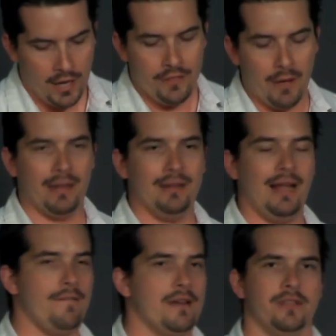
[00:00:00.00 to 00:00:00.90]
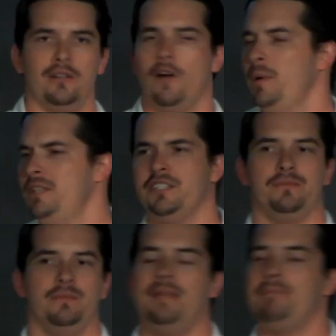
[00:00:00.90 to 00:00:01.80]
the beloved of the Lord,
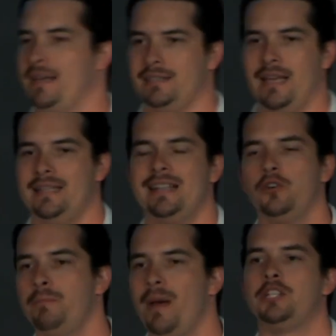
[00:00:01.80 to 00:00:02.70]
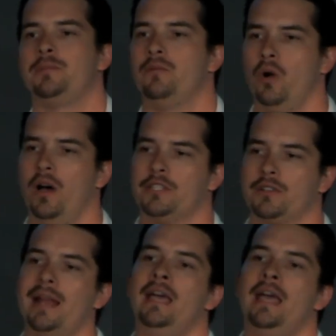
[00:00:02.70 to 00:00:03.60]
it makes sense. That's who Benjamin was,
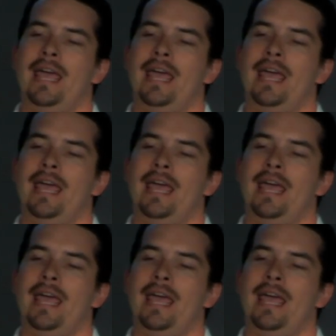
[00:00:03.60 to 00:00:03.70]
right?